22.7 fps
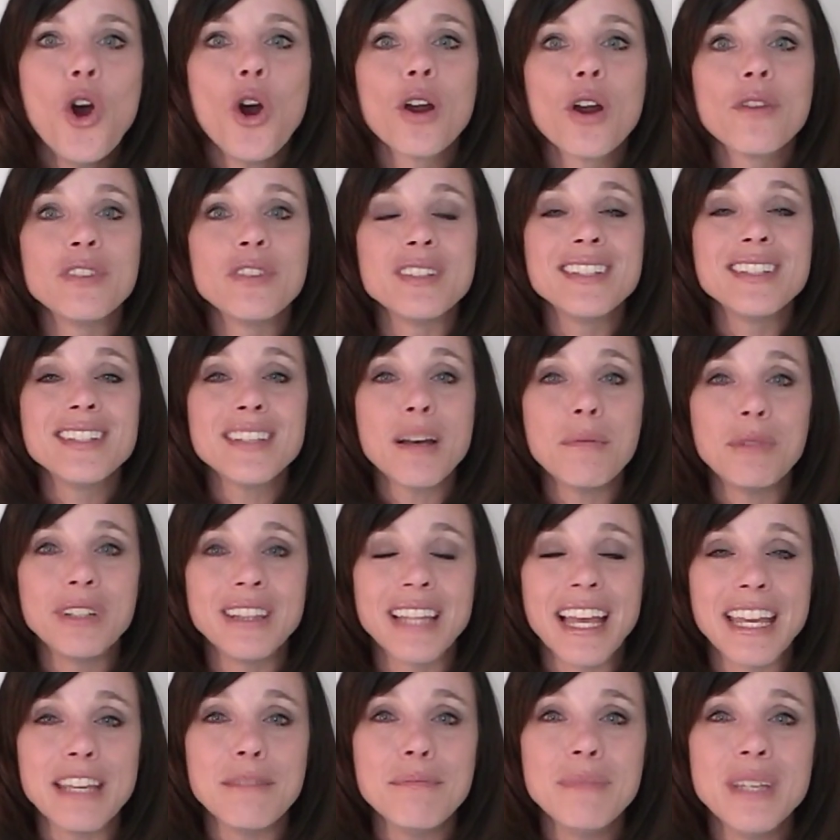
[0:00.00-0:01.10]
or if it's someone
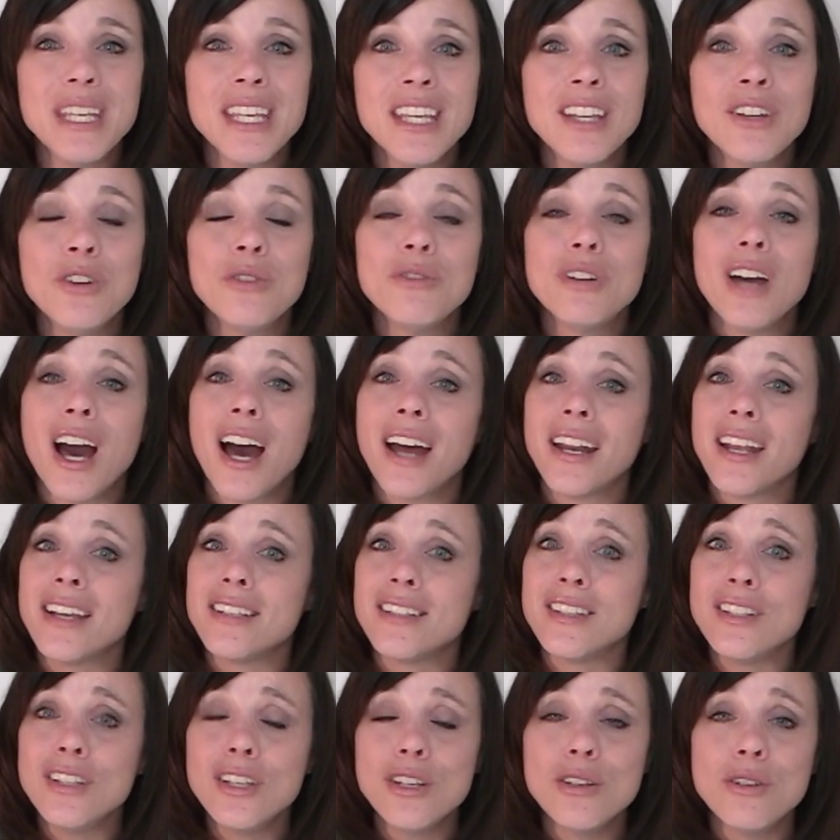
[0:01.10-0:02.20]
like me who God
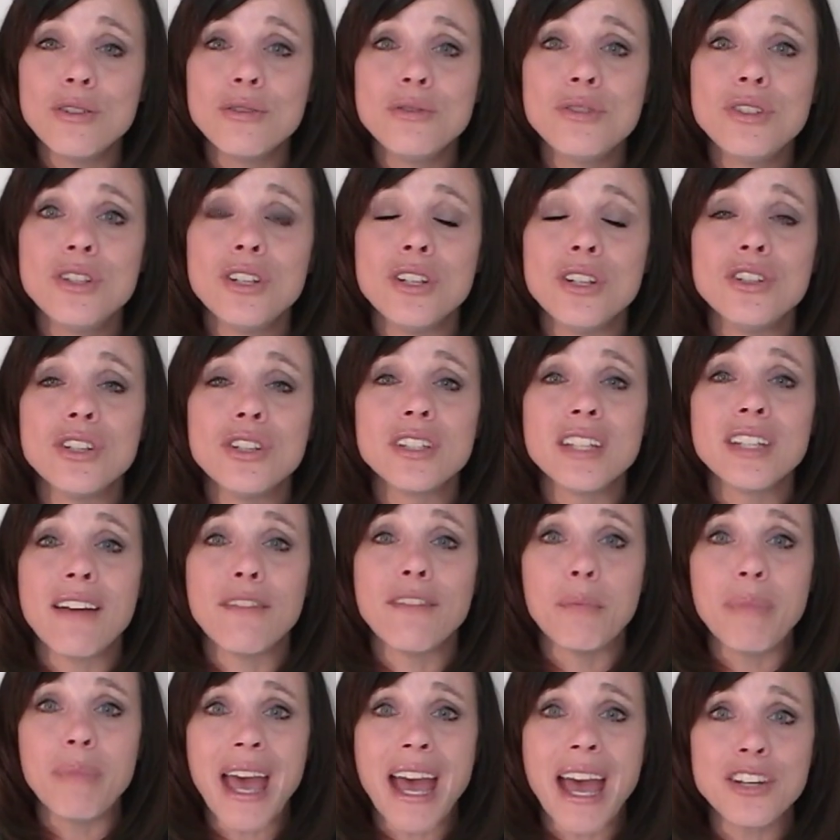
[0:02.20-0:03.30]
has used to just have
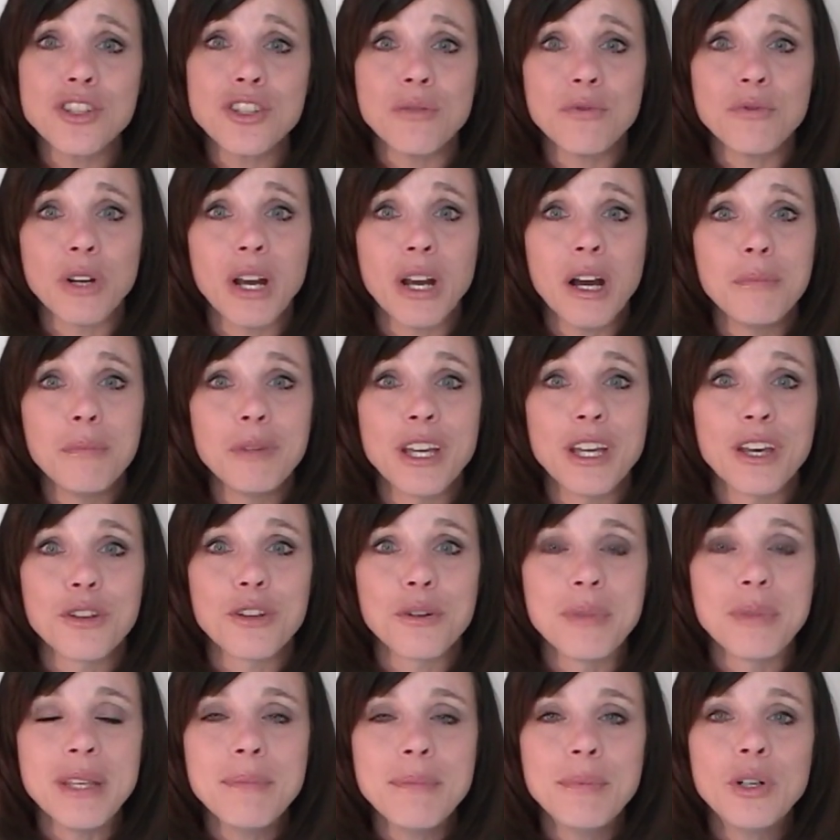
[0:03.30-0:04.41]
a passion for helping other
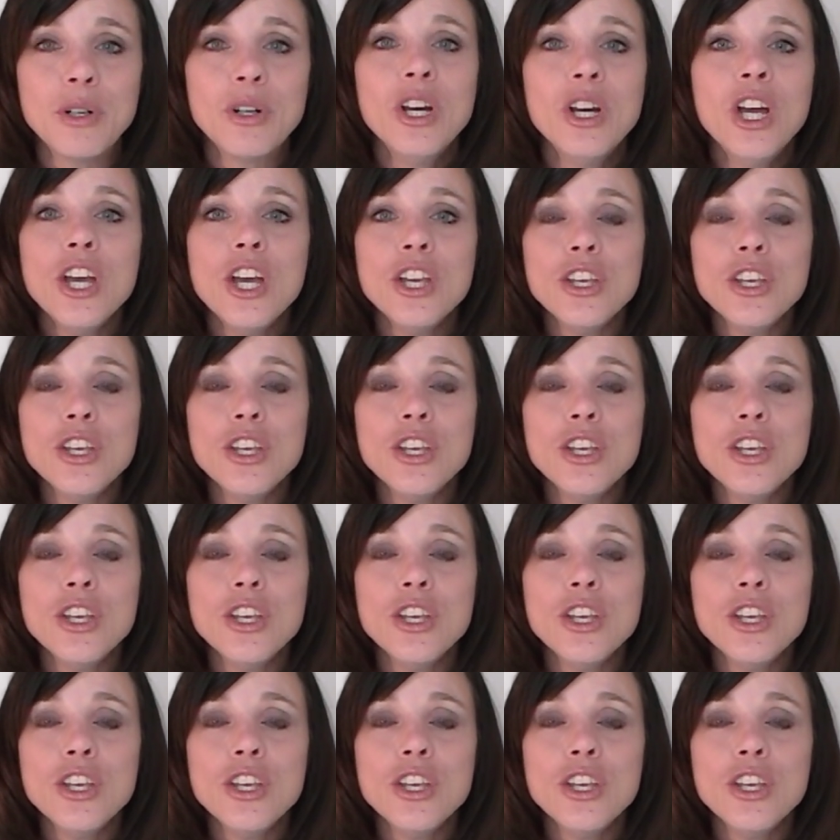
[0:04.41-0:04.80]
people.